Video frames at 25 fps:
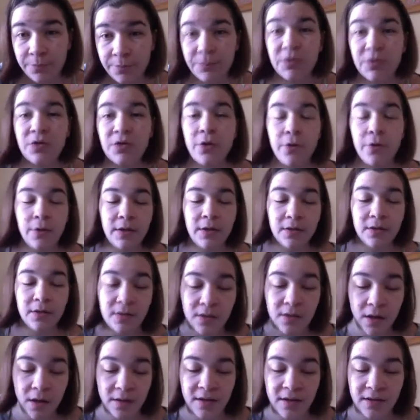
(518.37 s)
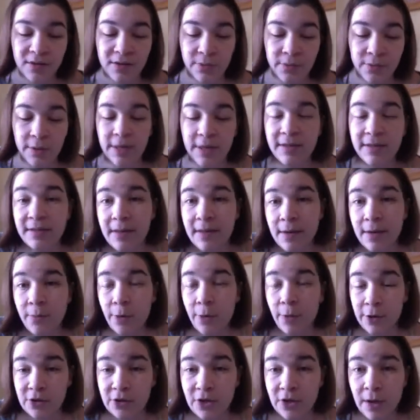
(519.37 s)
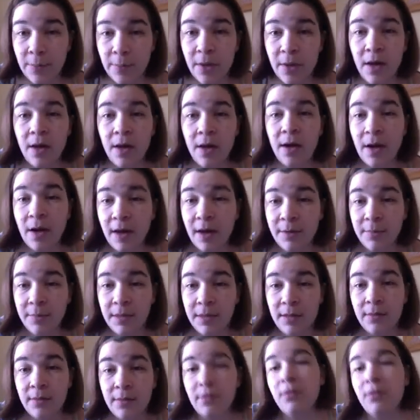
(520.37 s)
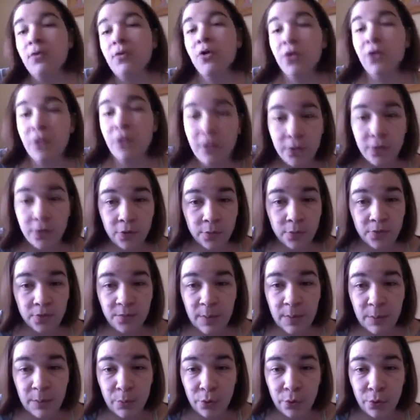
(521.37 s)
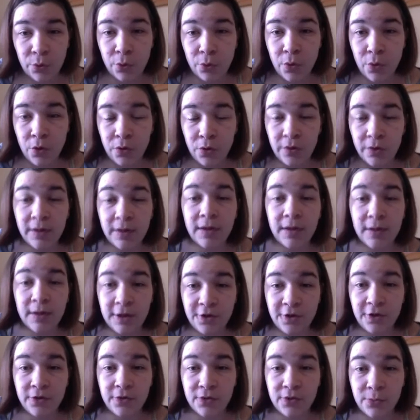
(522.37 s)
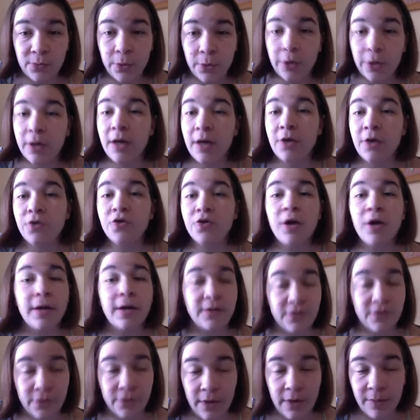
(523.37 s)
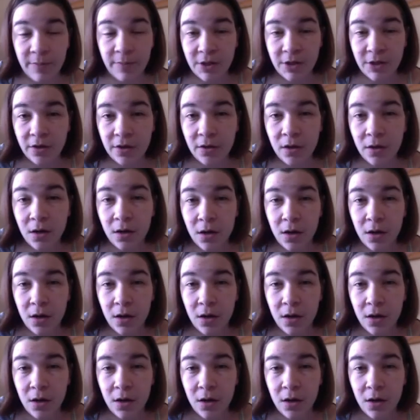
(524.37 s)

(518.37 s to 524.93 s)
So in this context, when I say workshop, I mean you're in a group of people who are looking at each other's work and trying to help each other.